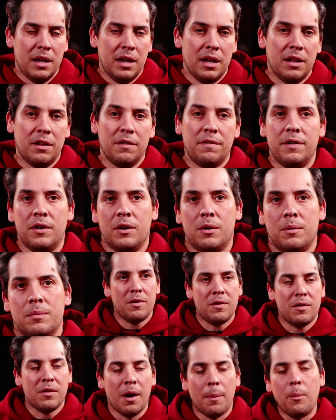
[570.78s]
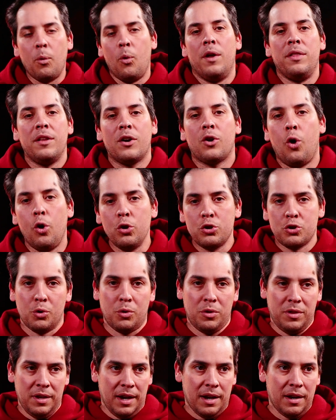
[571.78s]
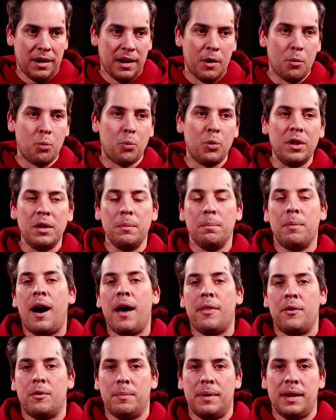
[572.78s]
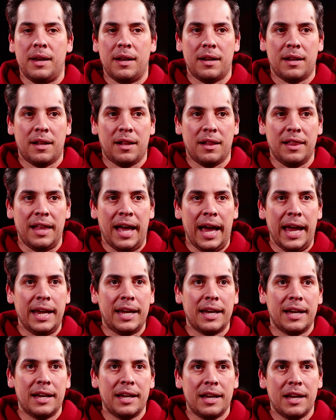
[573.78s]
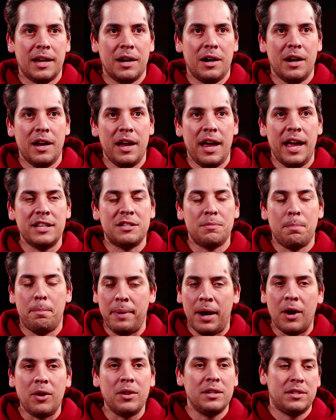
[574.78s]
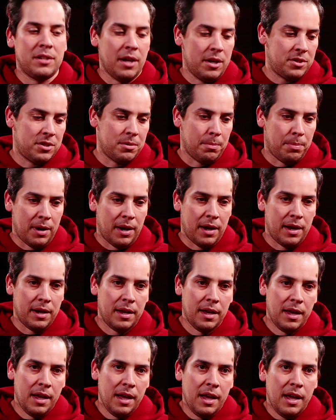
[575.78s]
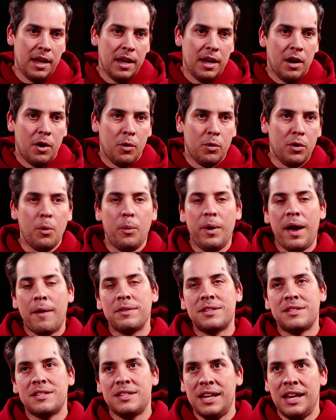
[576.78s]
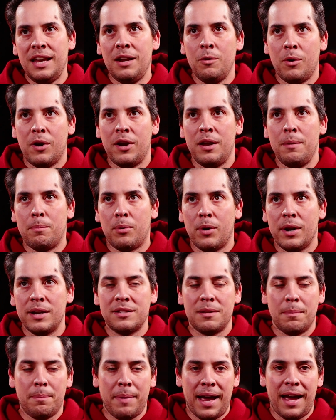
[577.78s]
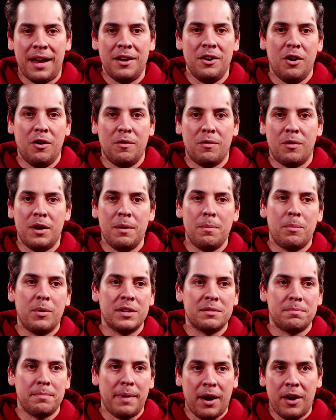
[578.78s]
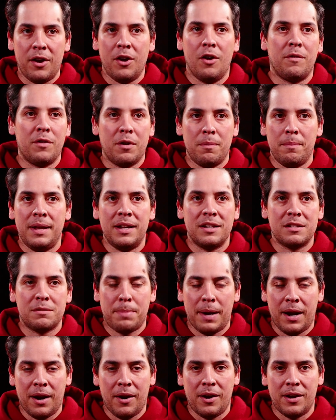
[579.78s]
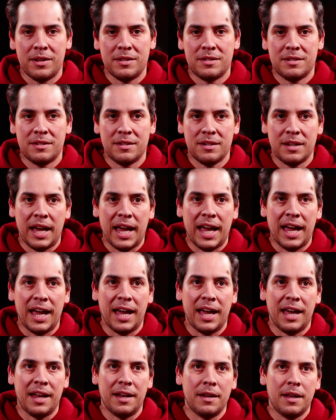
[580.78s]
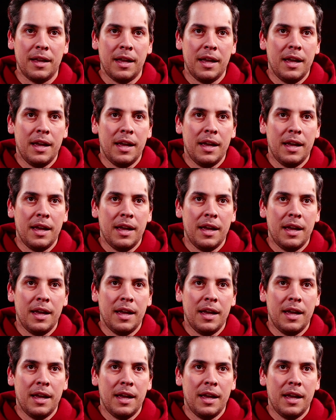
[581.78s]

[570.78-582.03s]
in the film. Number one, the cultural thing, it really bothered me. Like, it's barely touched upon. We have a scene where he brings the band over, and he brings Mary over to meet his parents, and